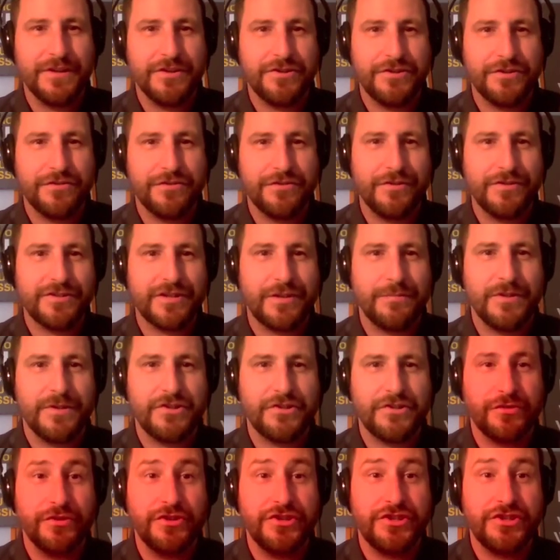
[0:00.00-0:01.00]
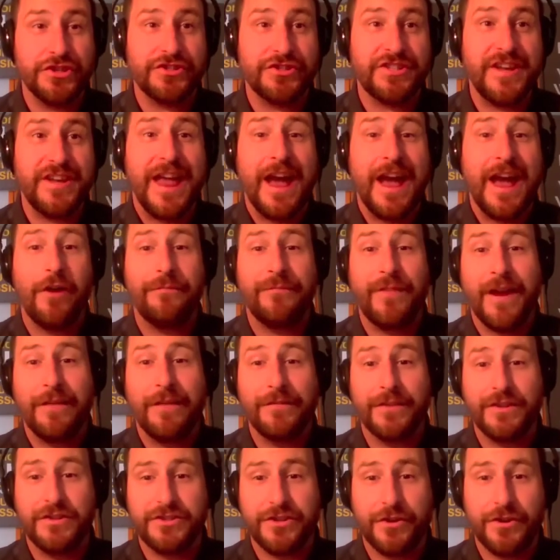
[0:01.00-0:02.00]
insurance commissioner just now
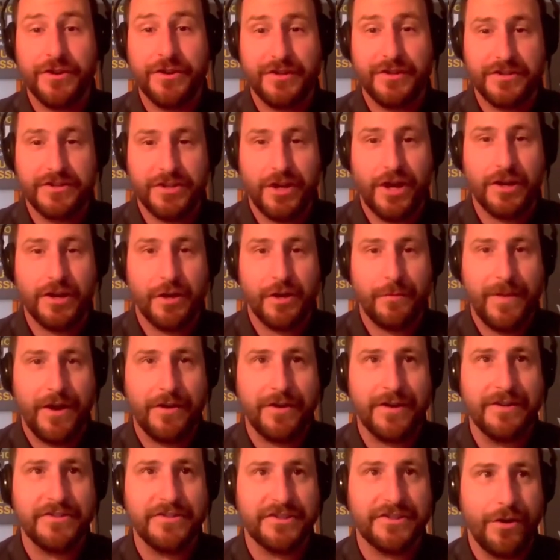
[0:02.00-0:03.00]
finally starting to talk about it.